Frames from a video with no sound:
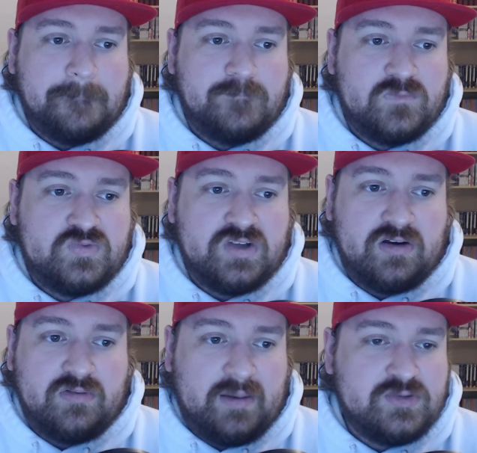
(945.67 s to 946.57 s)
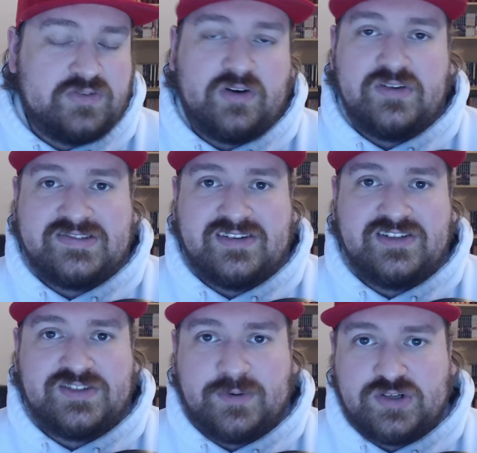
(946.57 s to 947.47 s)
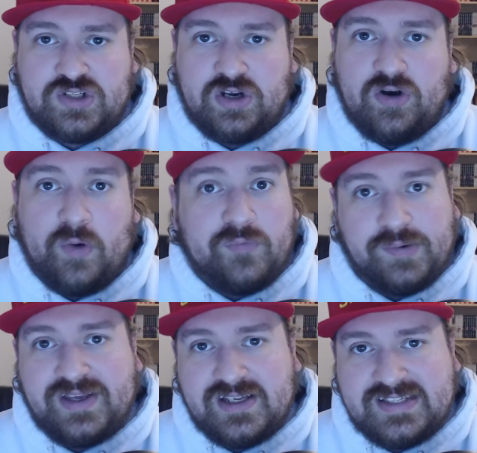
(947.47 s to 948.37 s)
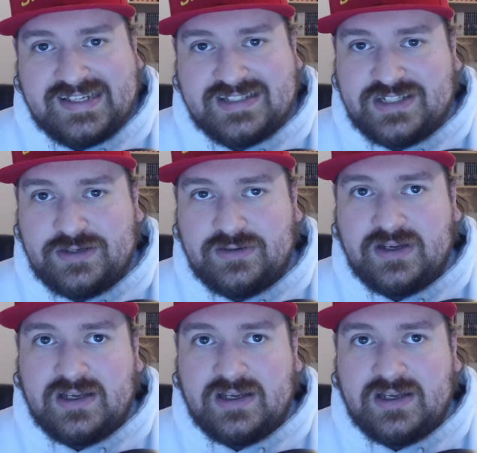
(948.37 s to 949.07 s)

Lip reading: So I'm just following this along to support the show. Hopefully we get a season 2.